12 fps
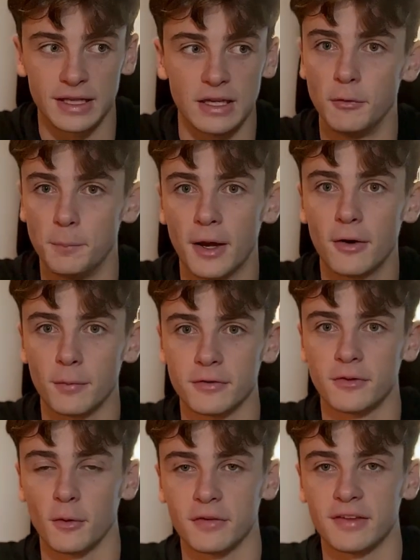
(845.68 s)
to give you better
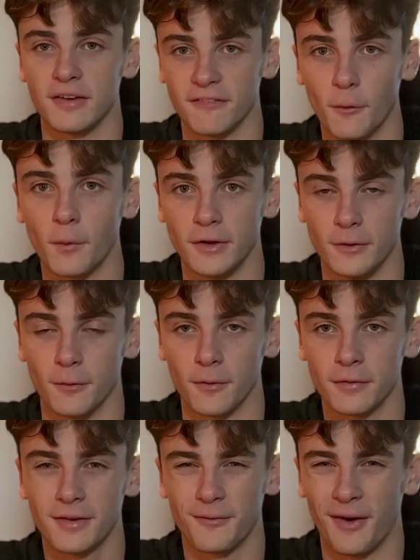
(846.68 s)
results than a
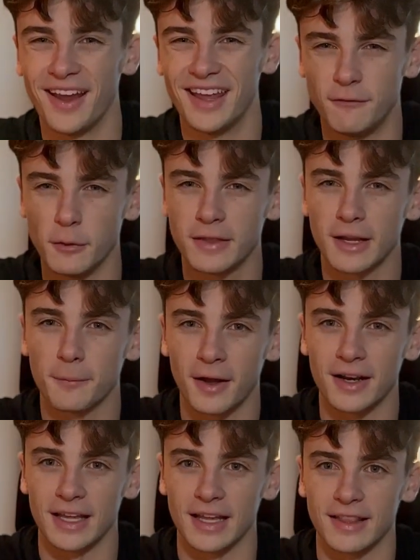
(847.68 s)
40-year-old, right? If you think
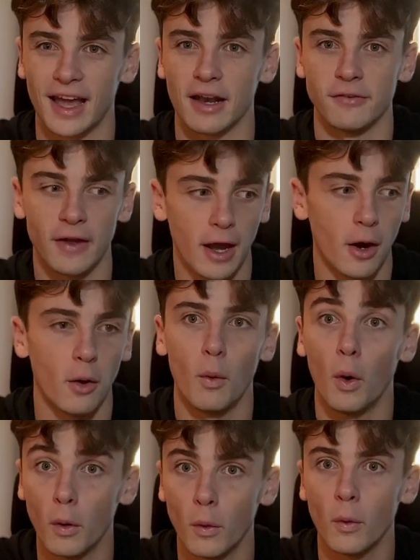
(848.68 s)
about it like that, of
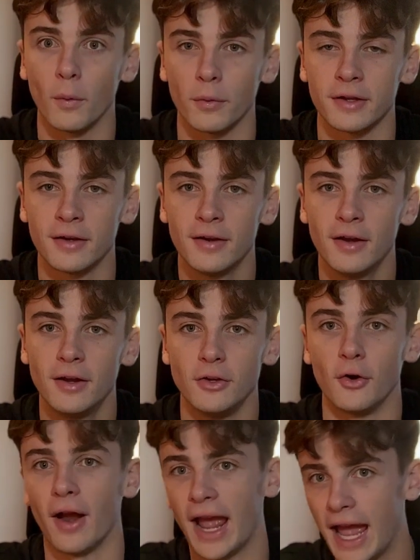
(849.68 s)
how old
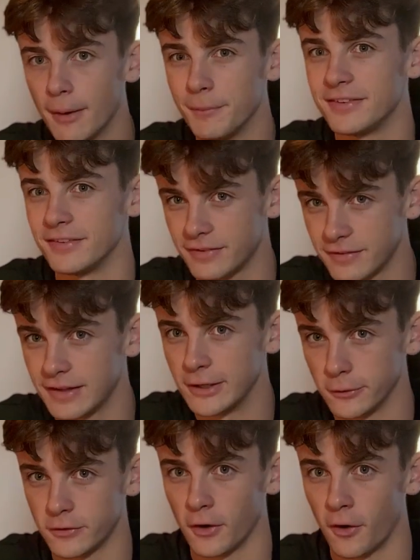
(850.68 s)
your habits and
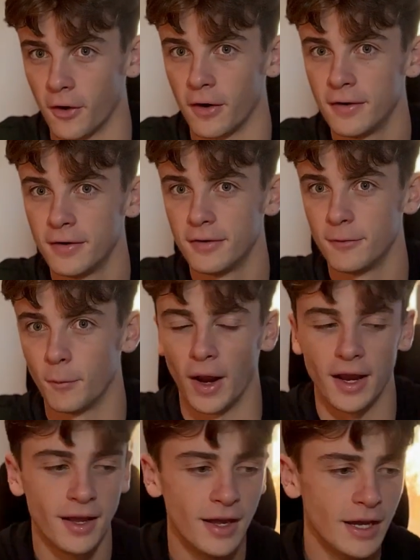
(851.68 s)
skills are,
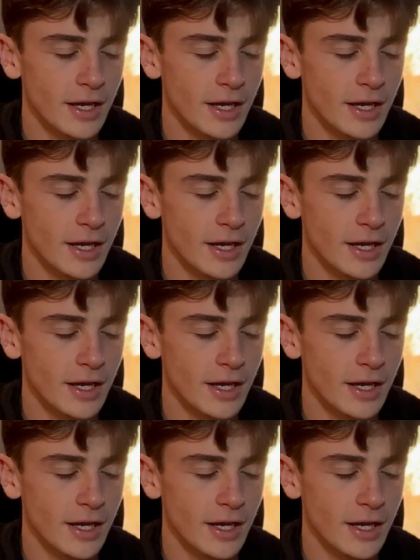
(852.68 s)
right?